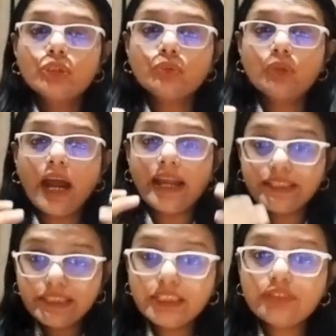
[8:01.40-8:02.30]
to
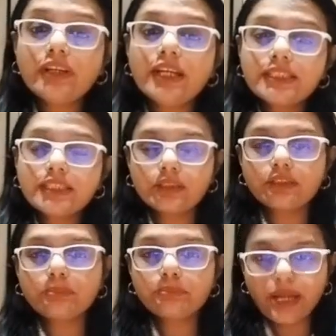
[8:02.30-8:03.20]
identify
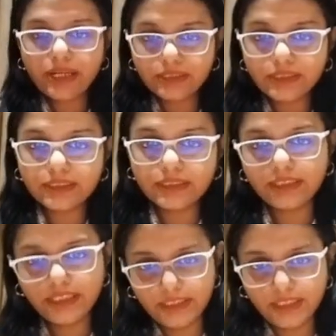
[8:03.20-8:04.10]
certain patterns in the
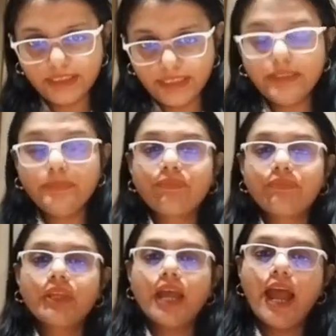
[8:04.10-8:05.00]
data set
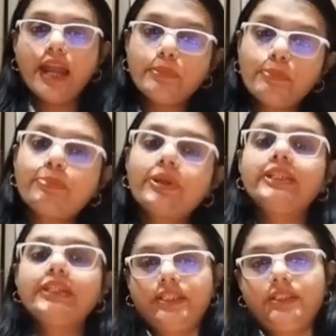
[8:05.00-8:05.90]
and
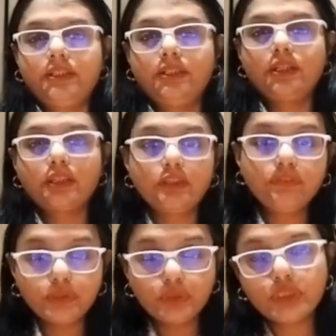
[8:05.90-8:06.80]
predict the
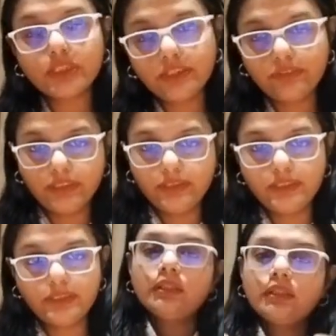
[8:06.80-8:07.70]
future
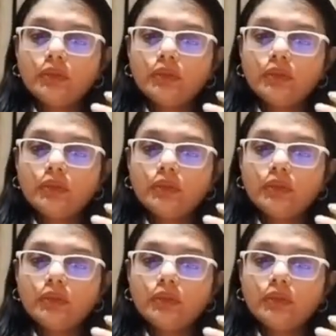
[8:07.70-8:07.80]
events.